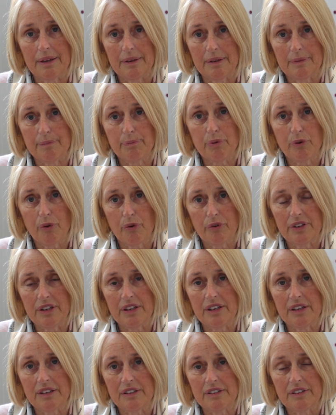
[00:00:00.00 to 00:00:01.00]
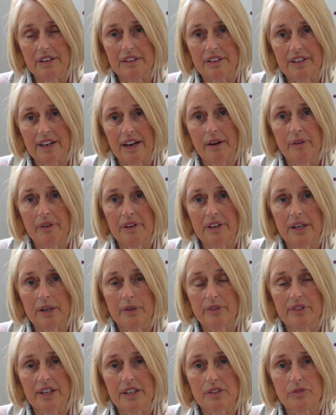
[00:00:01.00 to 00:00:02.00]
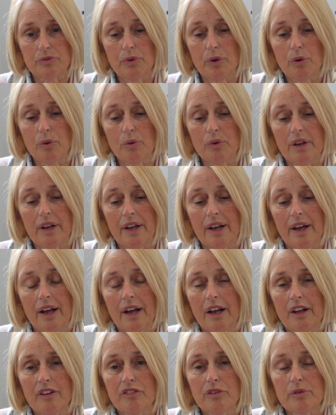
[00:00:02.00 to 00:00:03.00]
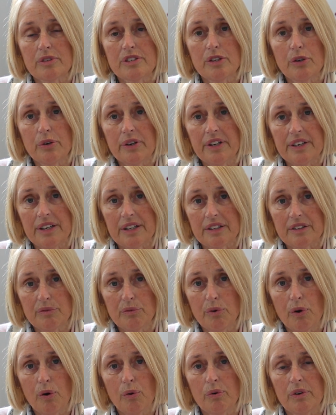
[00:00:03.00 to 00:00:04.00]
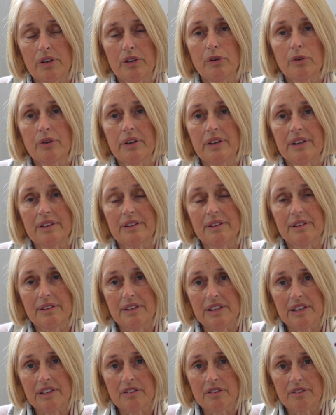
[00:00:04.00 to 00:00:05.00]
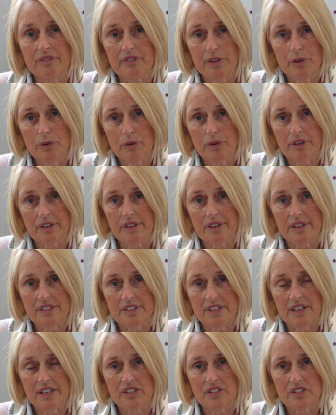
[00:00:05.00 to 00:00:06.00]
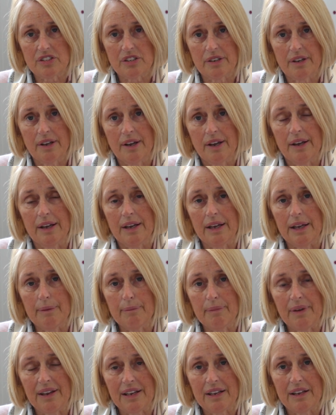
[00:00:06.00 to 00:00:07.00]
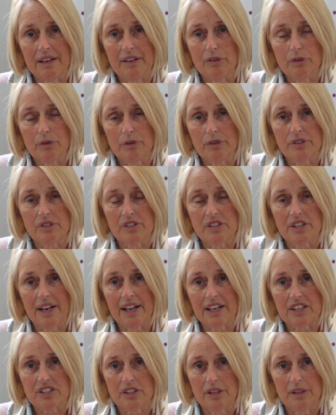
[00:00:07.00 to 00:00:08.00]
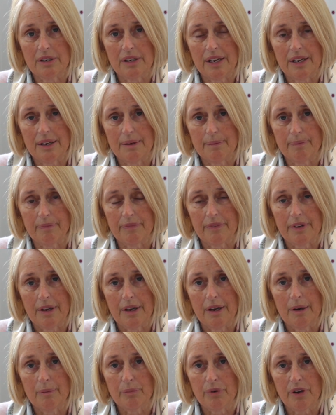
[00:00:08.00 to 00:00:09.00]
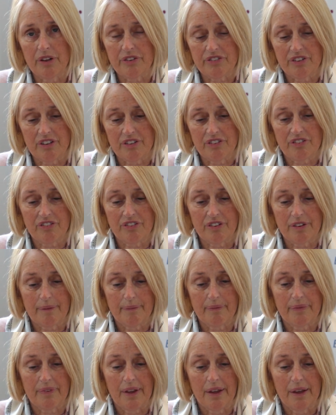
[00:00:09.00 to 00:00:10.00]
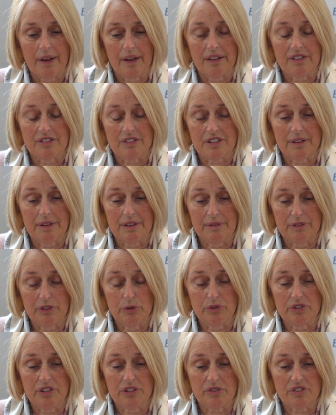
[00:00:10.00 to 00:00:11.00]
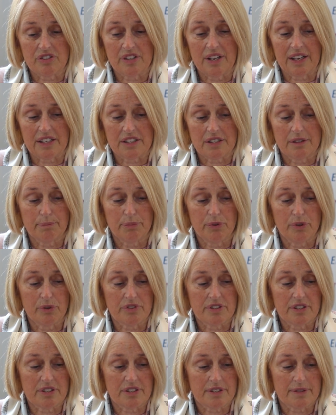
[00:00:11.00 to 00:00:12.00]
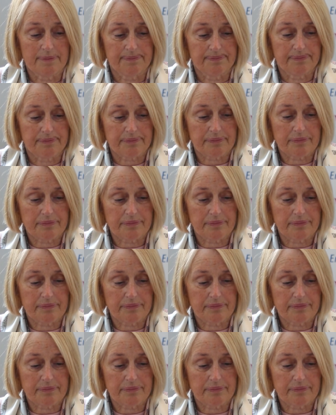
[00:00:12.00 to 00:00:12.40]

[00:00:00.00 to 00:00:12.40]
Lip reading: employee in carrying out that role. So it's looking at the role and looking at the needs of the organisation in making your selection process, in using your selection process.